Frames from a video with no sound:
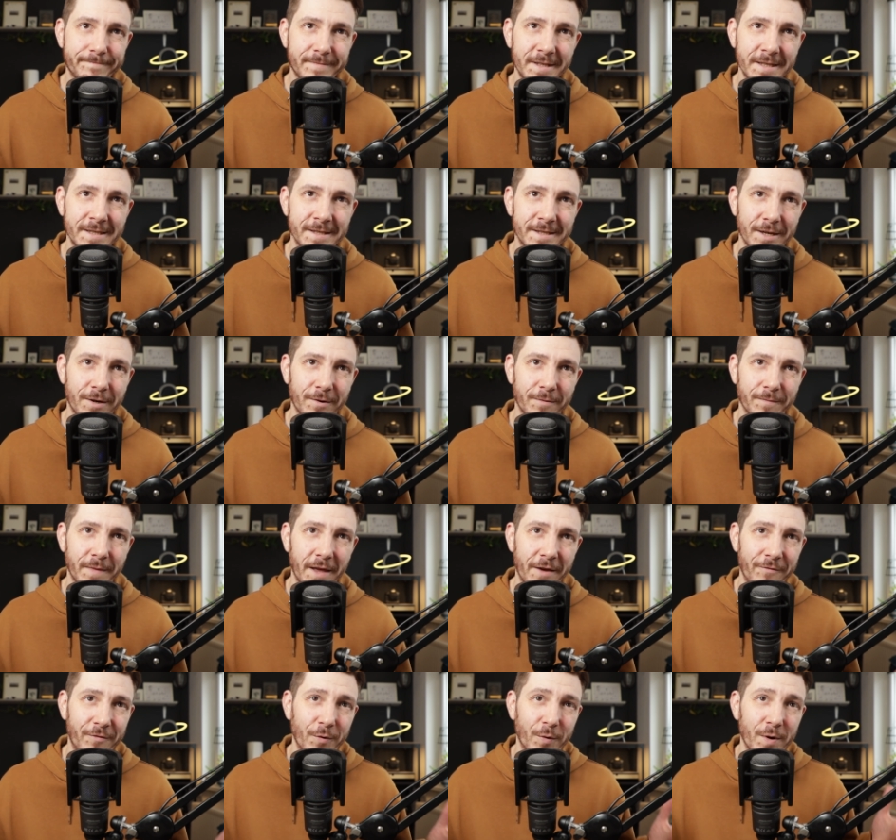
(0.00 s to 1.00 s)
So
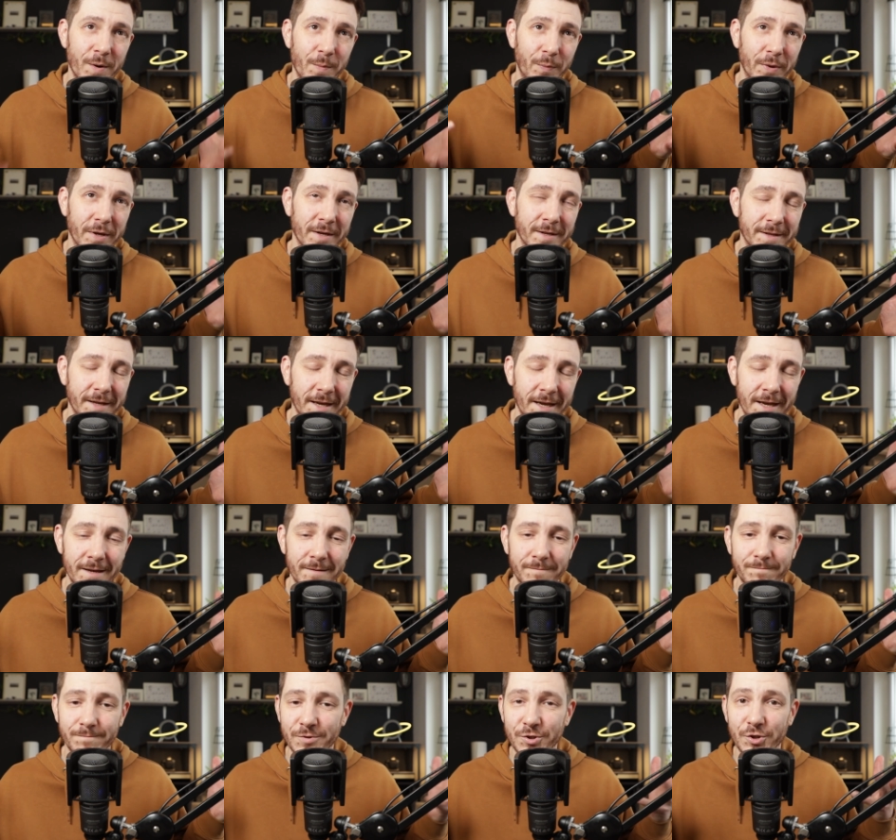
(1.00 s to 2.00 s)
if you want to build a
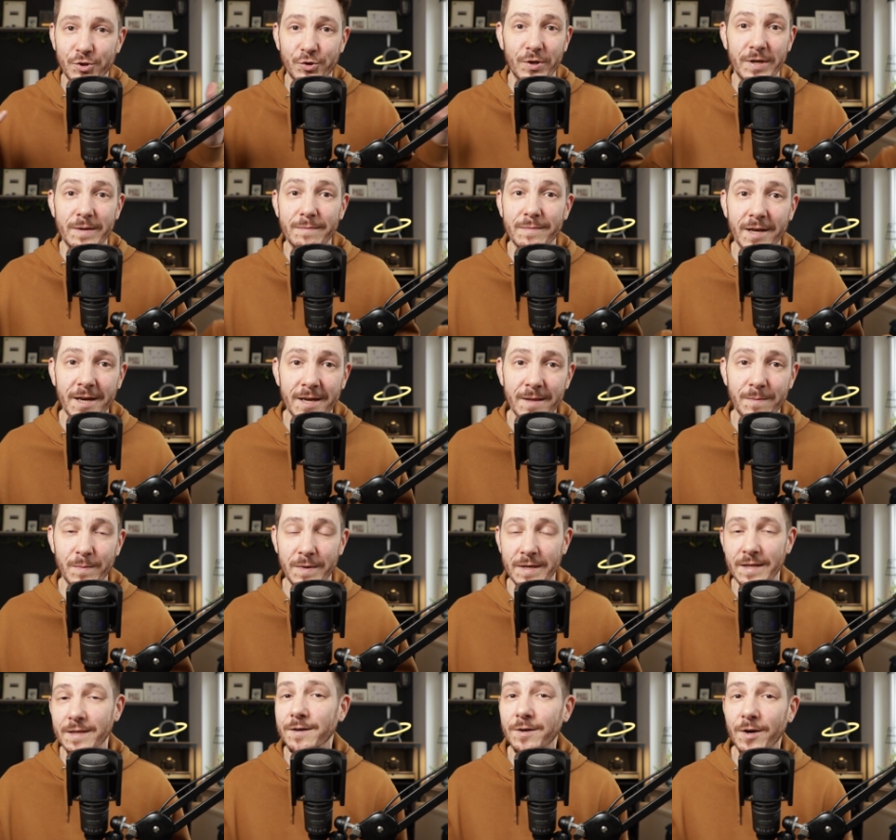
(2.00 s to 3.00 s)
streamlined
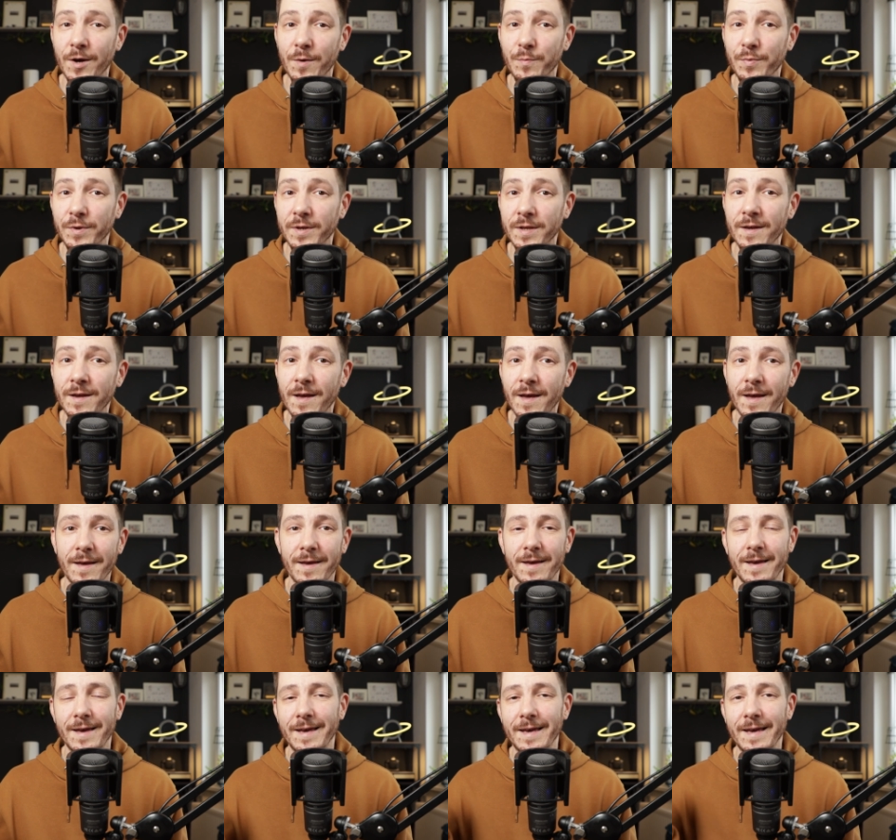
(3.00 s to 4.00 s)
media company,
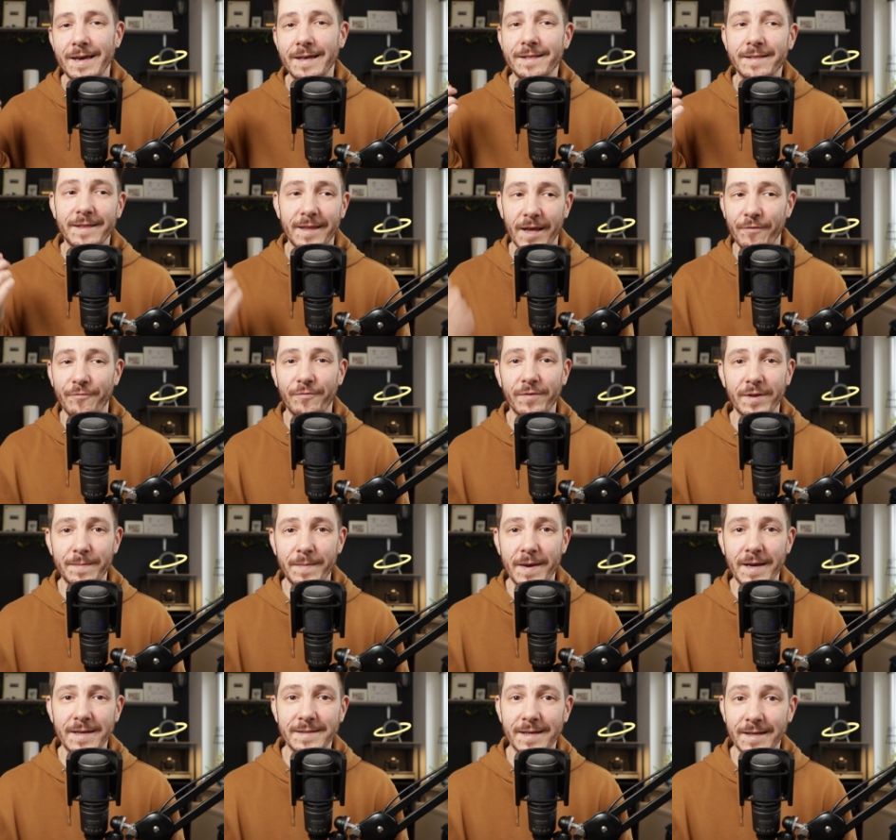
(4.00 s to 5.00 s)
it definitely
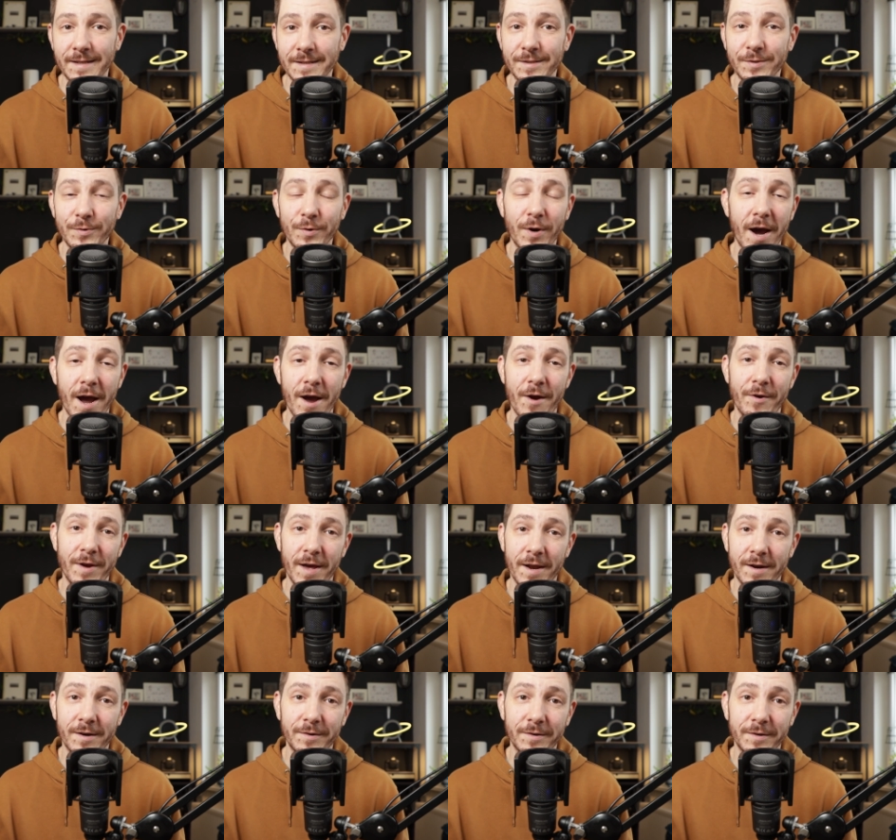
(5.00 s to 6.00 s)
makes sense to hire an
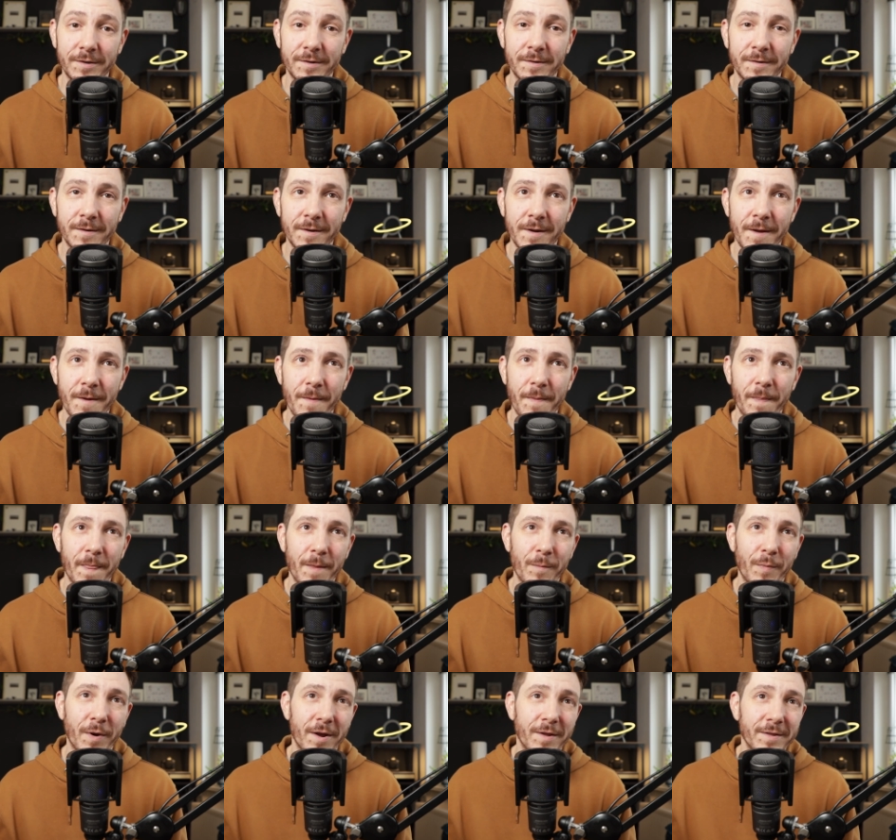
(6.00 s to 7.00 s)
editor.
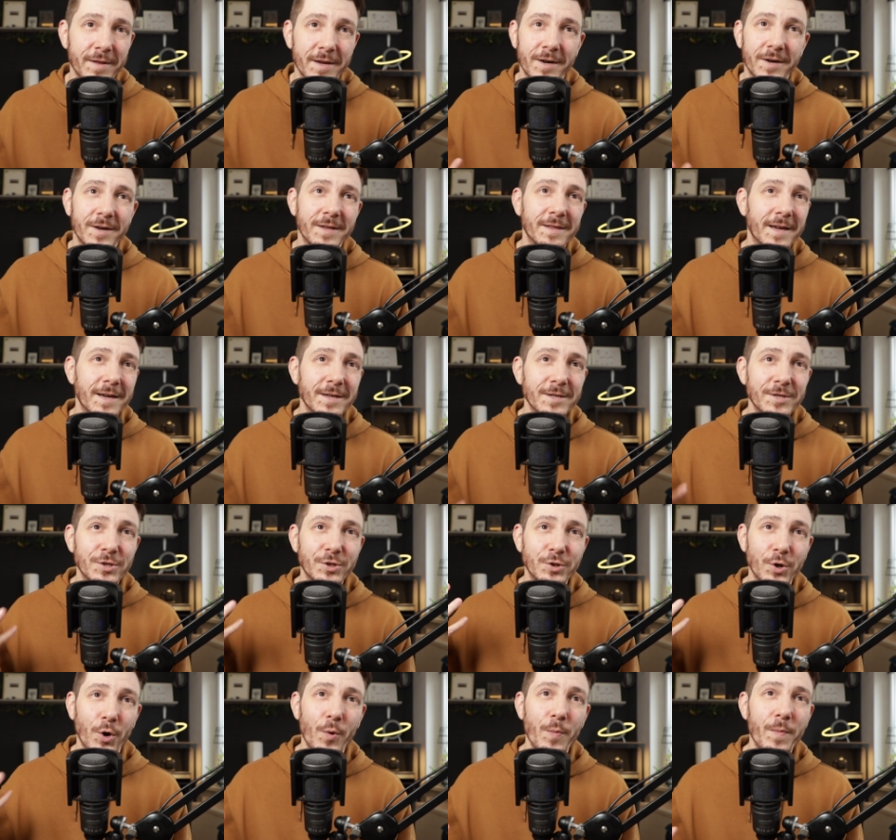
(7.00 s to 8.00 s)
But on the other hand, there are
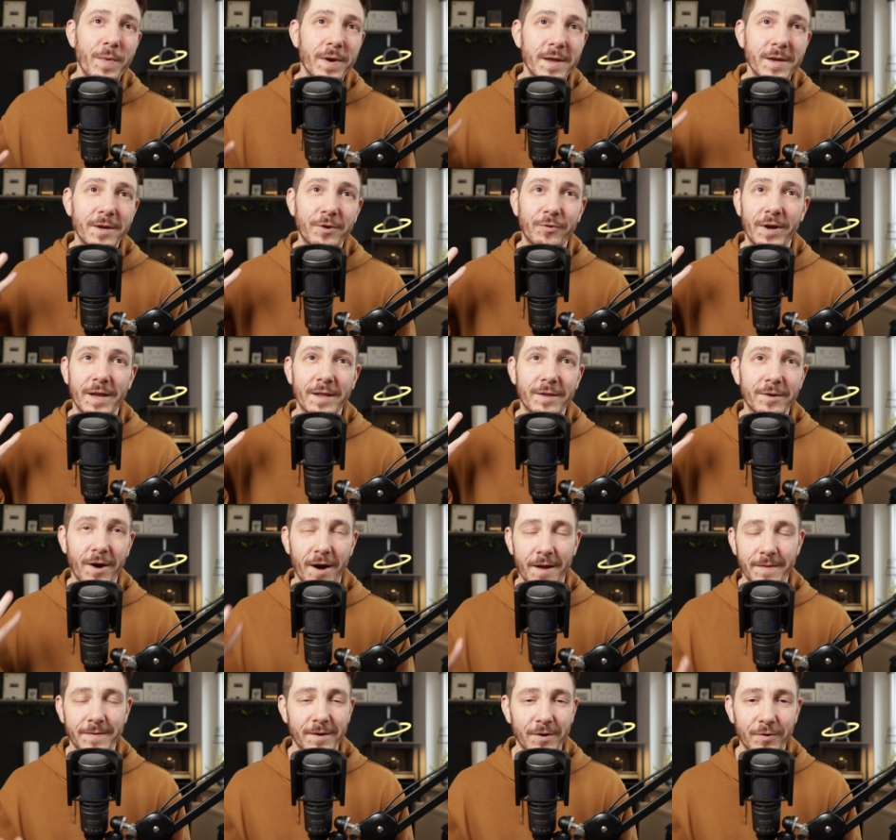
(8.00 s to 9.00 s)
so many great
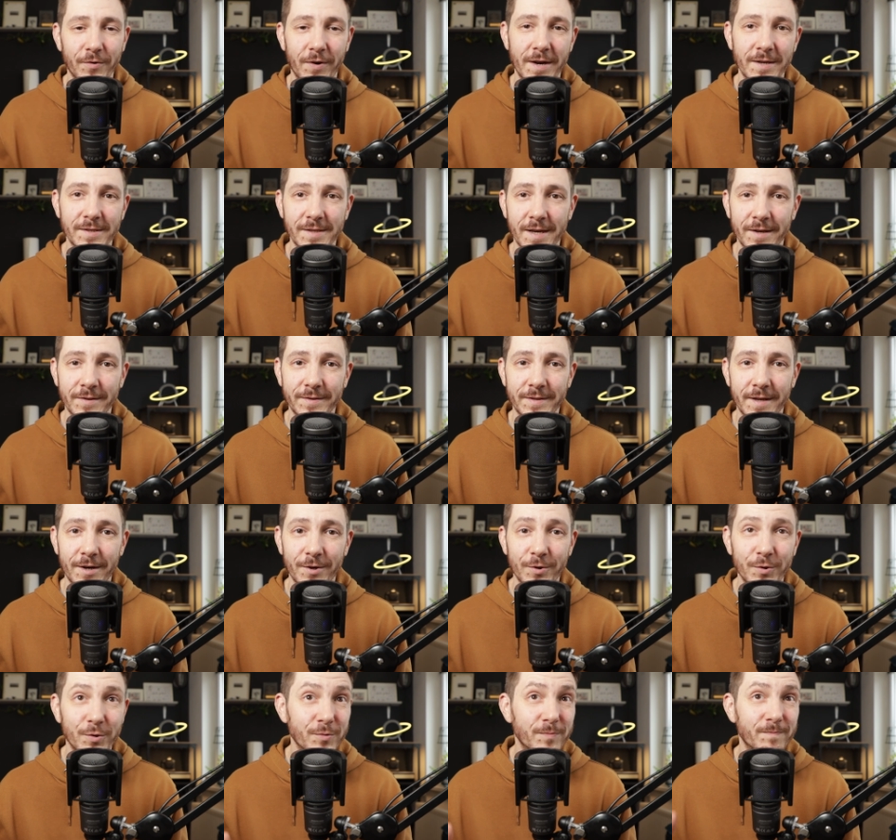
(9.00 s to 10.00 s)
content creators out there
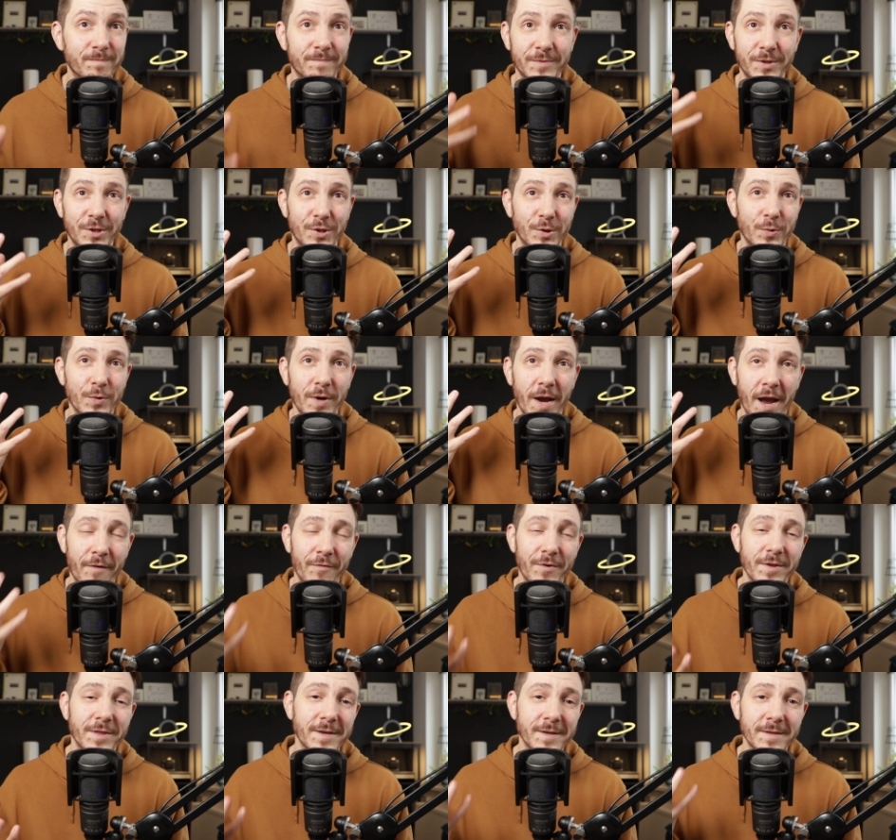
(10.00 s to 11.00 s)
who do
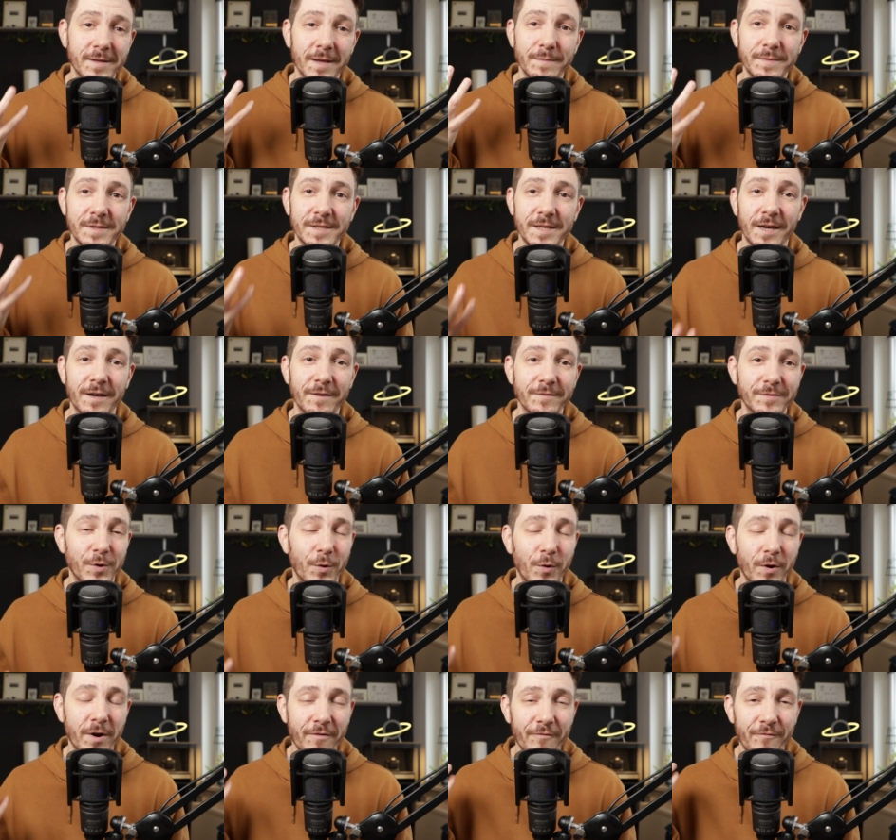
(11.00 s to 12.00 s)
everything themselves
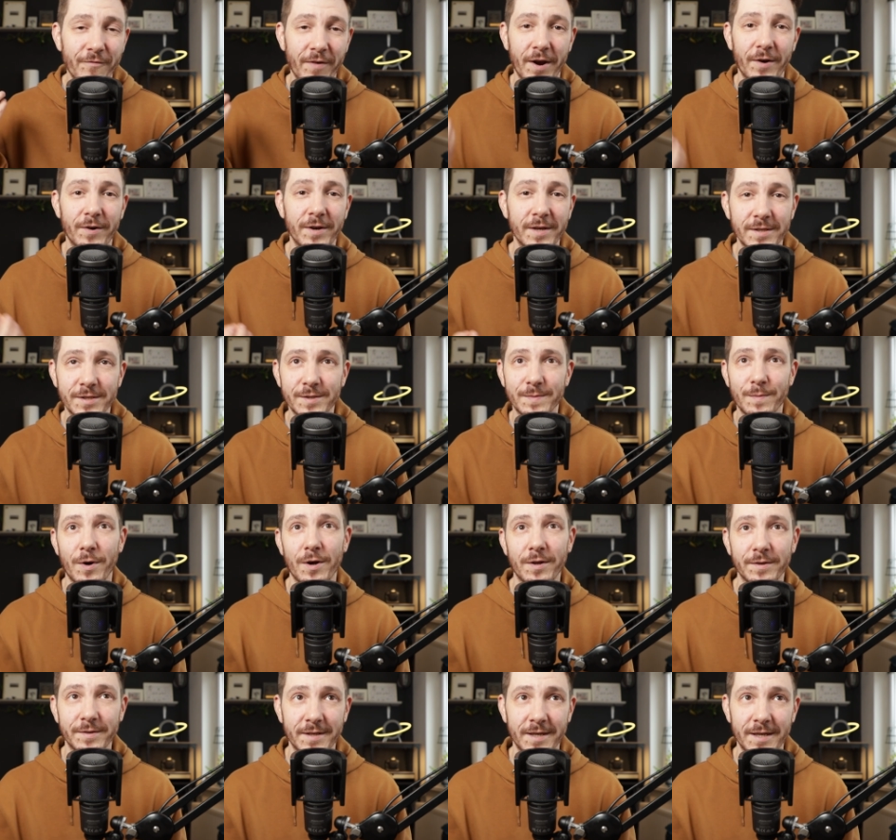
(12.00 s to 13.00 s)
or in very
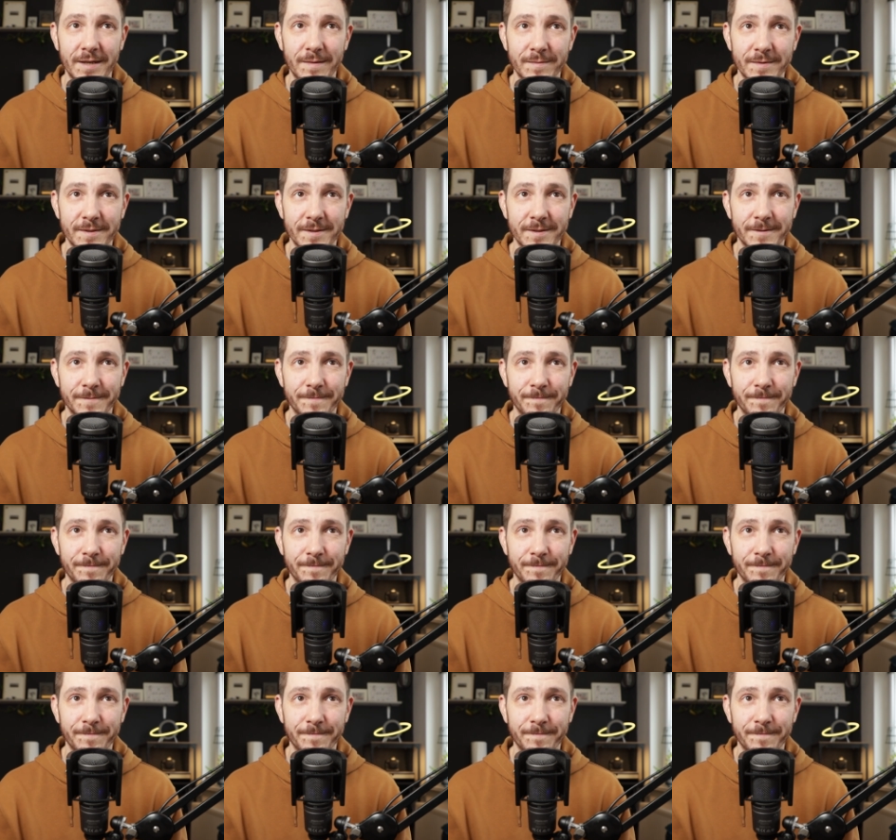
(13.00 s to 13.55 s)
small teams.